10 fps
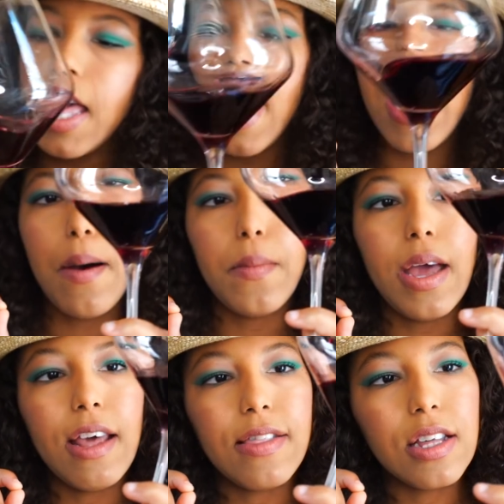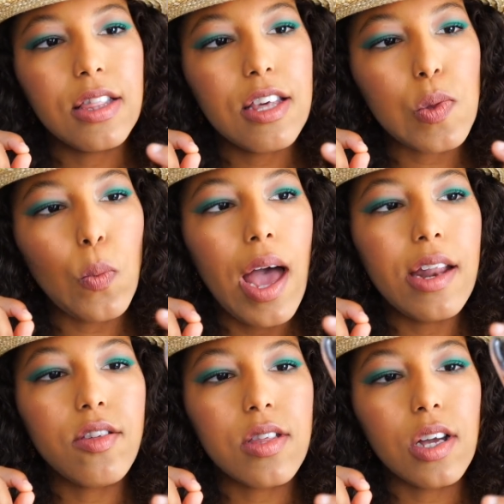And I think this wine
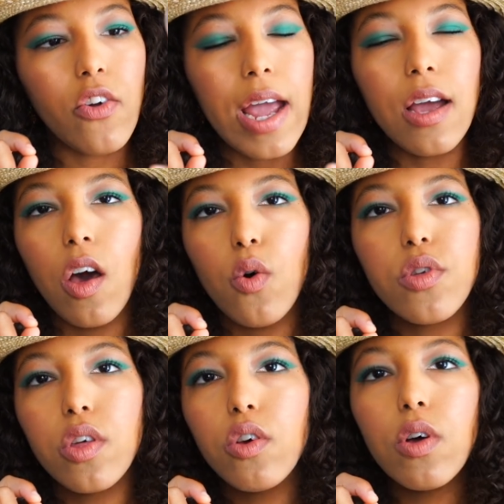is just a great go-to